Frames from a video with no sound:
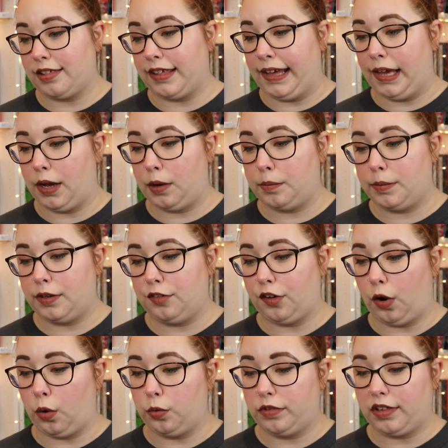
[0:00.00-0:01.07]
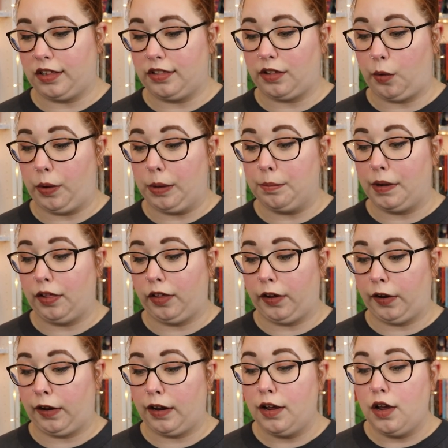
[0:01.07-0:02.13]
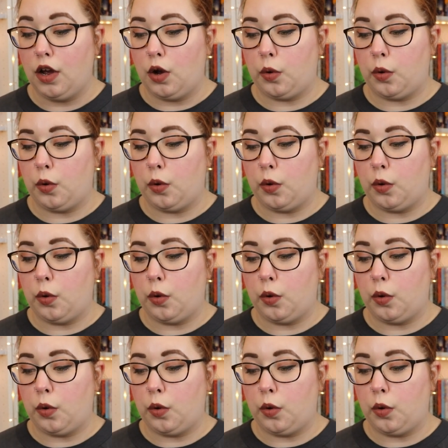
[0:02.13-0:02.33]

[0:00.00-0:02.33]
Sam Jones and Zoe Miller,